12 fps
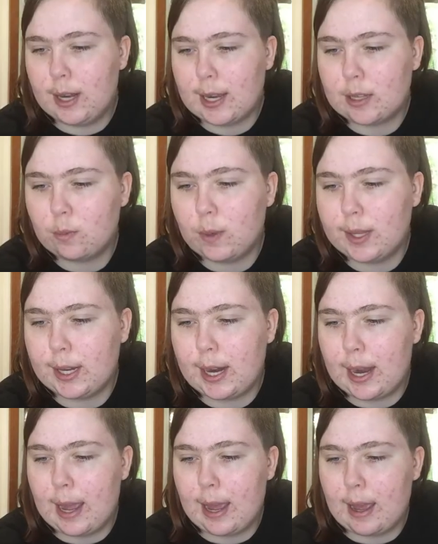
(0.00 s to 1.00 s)
next one that I
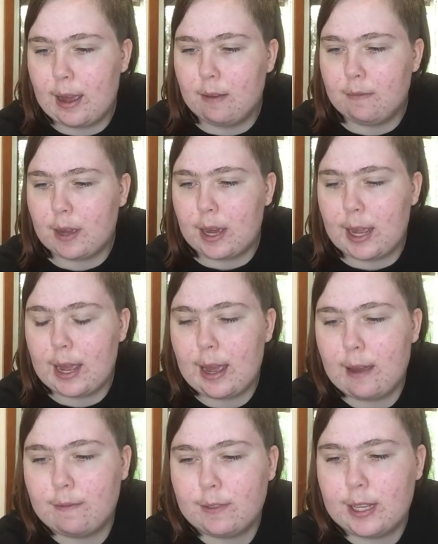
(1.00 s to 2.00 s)

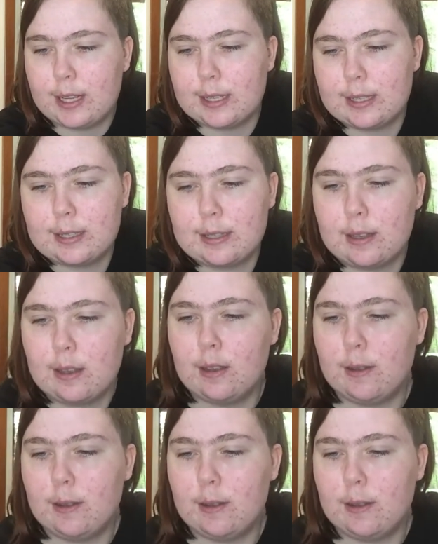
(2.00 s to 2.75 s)
have this